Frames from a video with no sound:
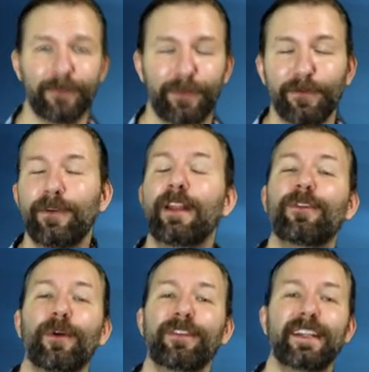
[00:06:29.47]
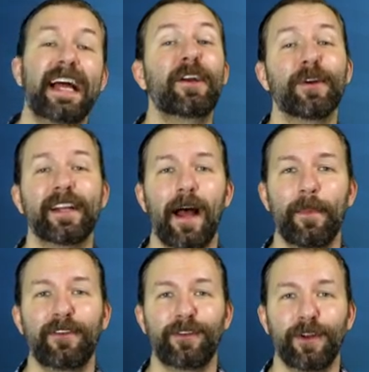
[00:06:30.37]
feel free to throw us a like or a
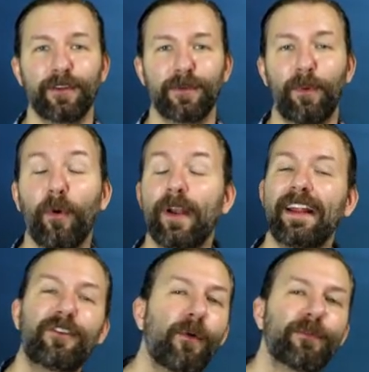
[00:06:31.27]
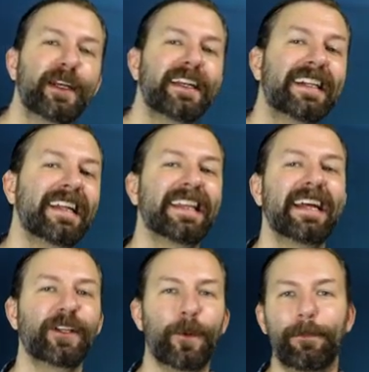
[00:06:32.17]
comment show your support, and don't forget to click
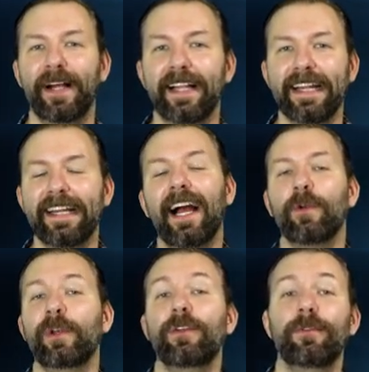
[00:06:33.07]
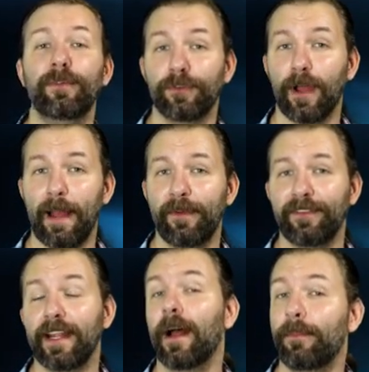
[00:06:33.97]
that little bell icon when you subscribe to
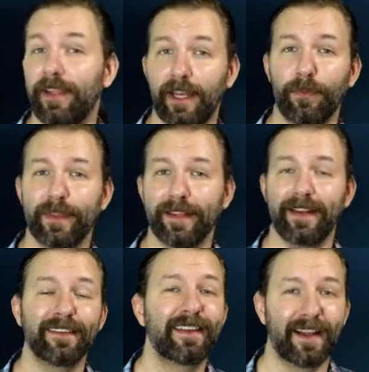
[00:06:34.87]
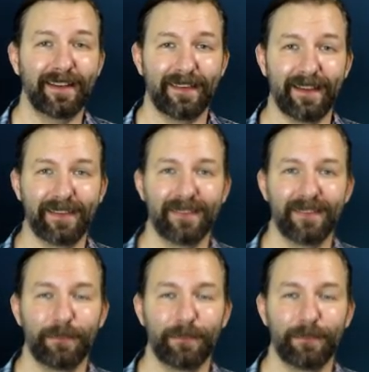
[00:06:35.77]
stay updated with the latest content.